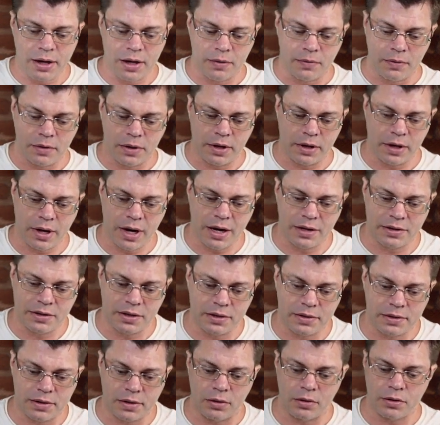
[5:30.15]
Everything has
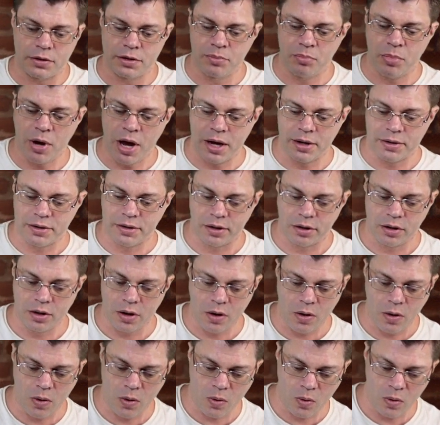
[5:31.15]
its little spot to
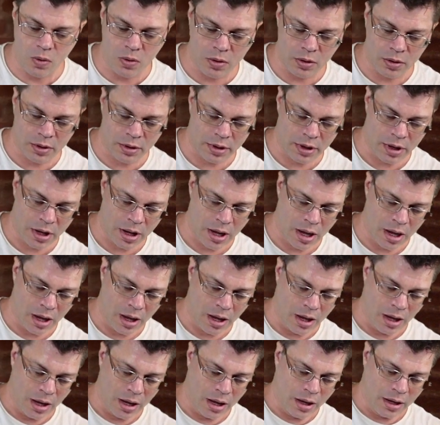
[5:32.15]
go.
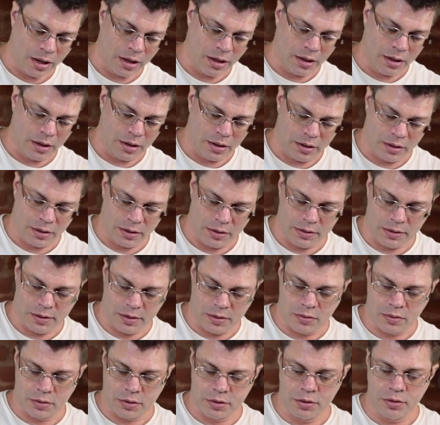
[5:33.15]

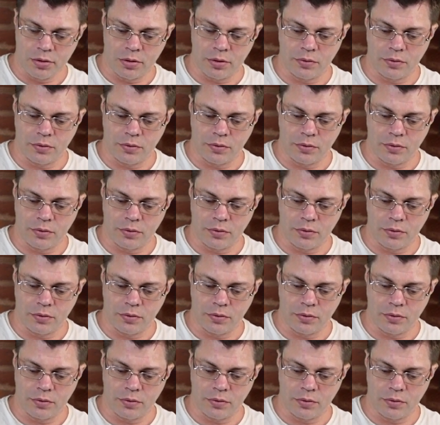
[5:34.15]
So it should